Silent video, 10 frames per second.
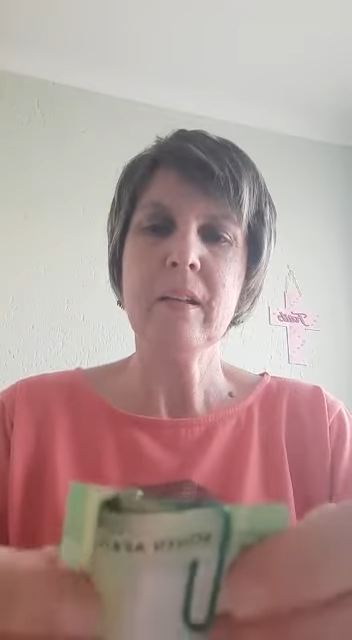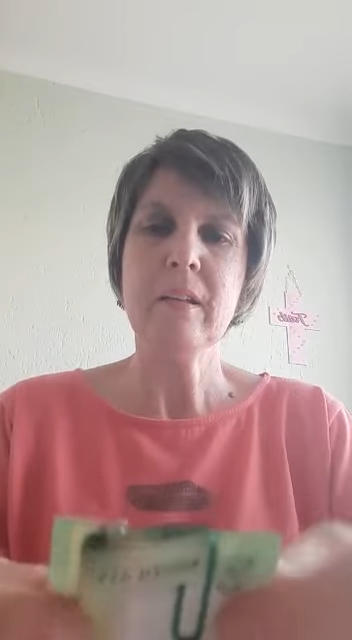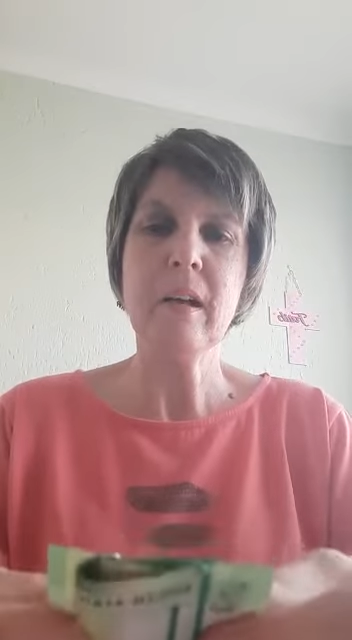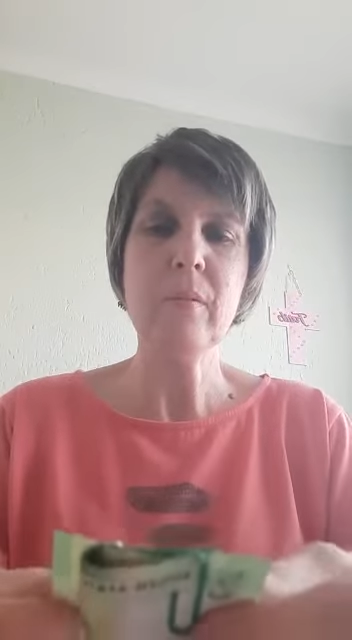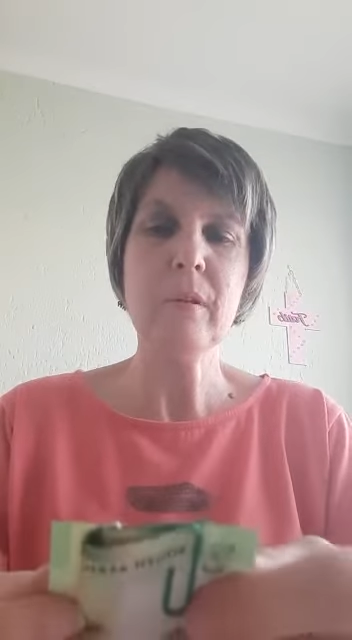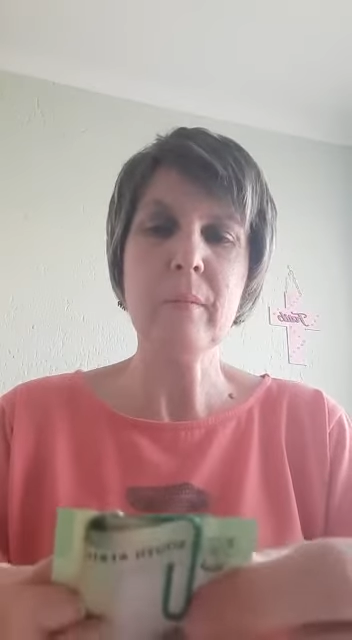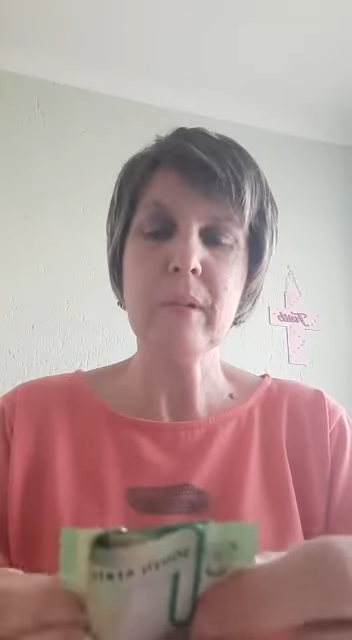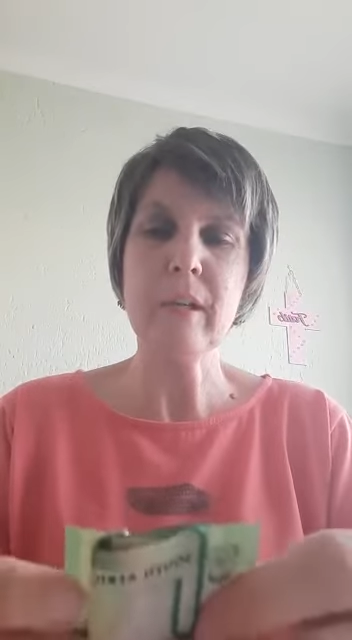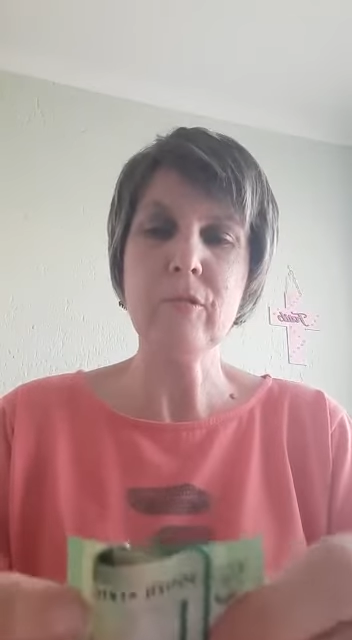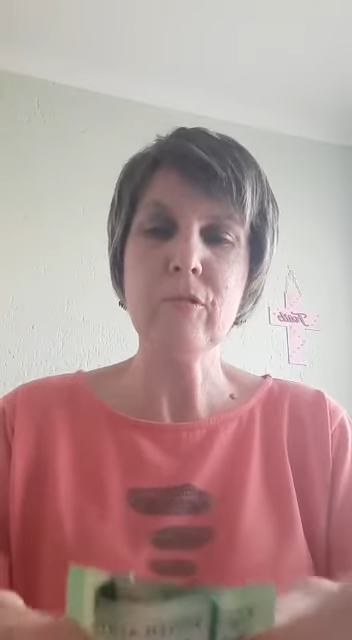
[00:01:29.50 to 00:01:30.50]
Now what I'm
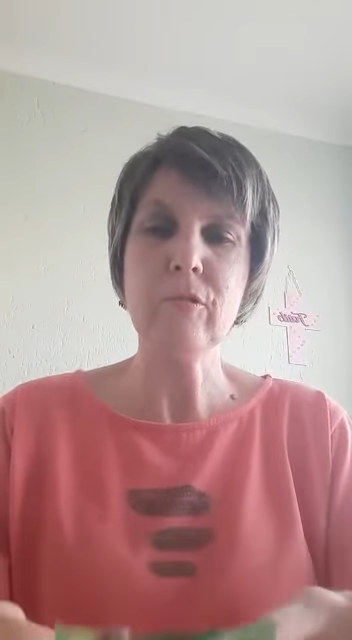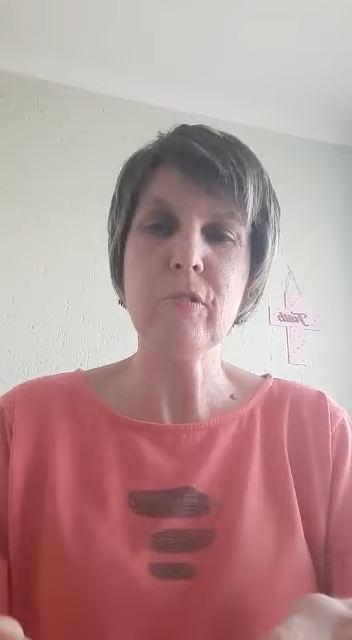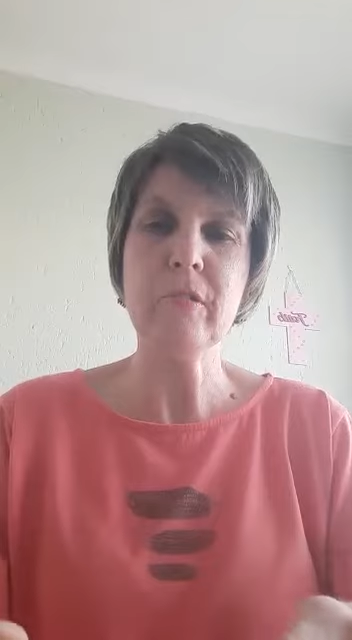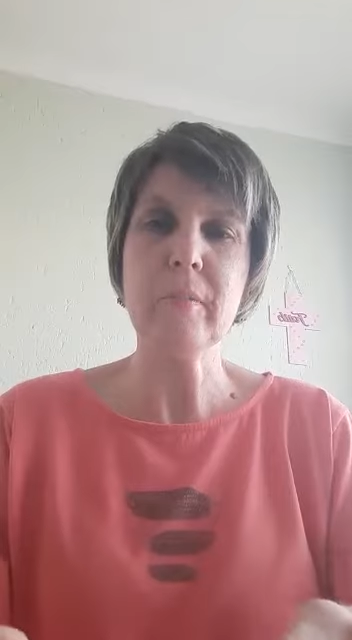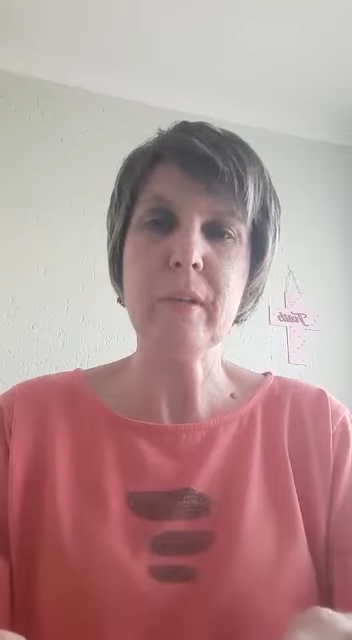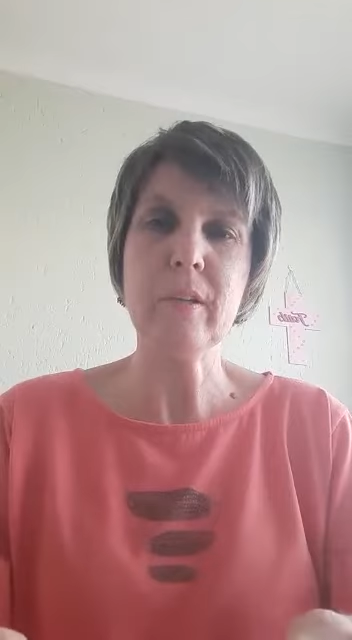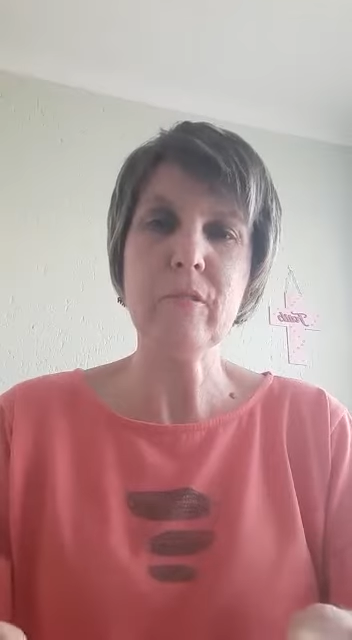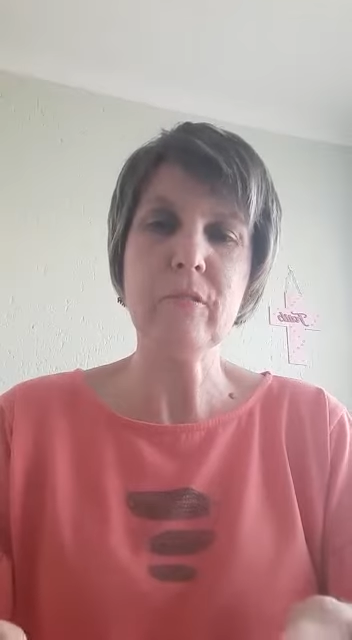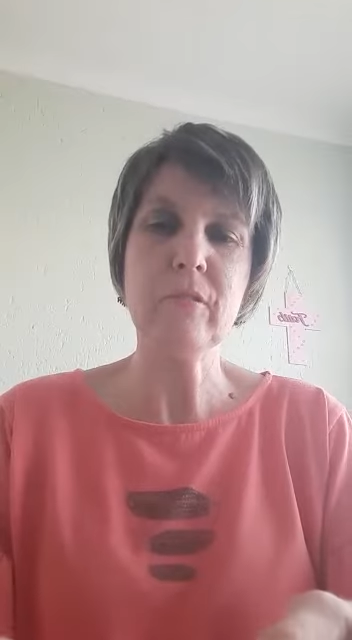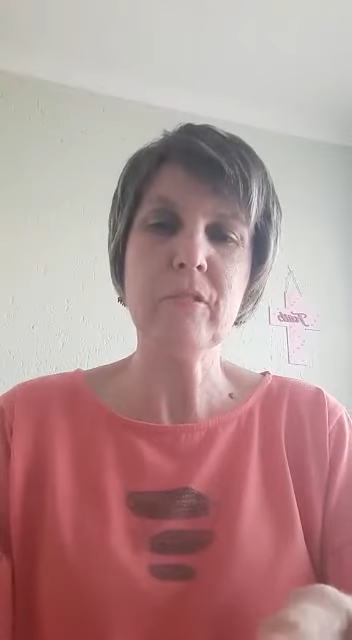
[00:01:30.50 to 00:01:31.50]
going to do is I'm going
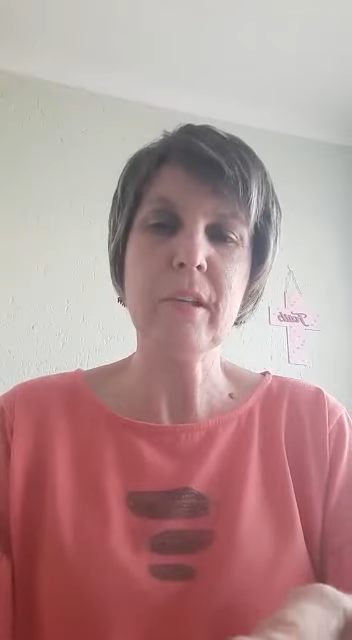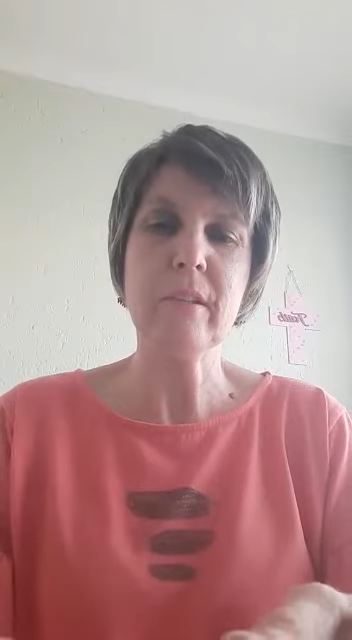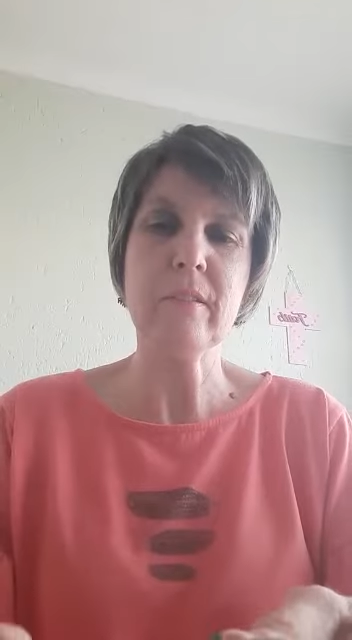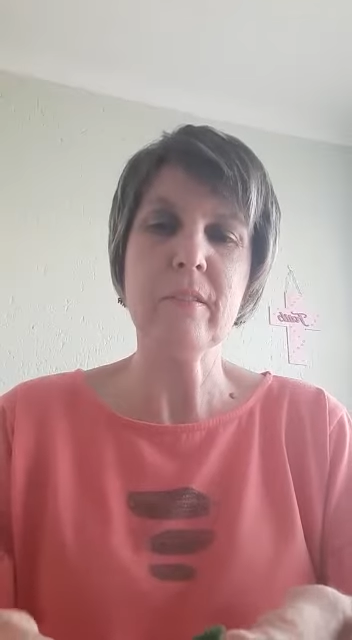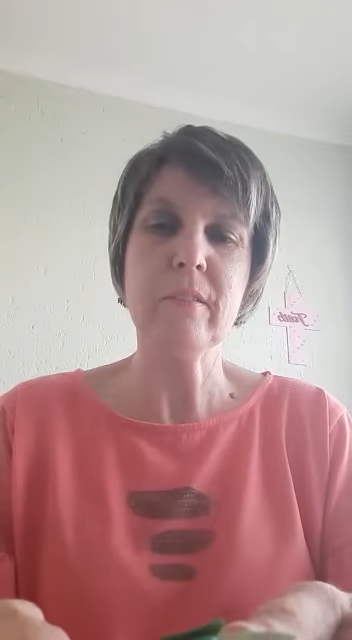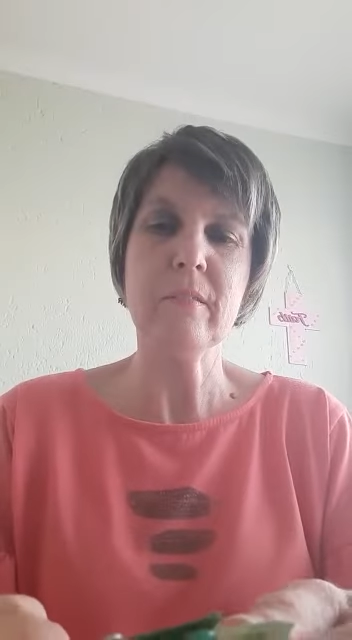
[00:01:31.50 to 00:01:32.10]
to take it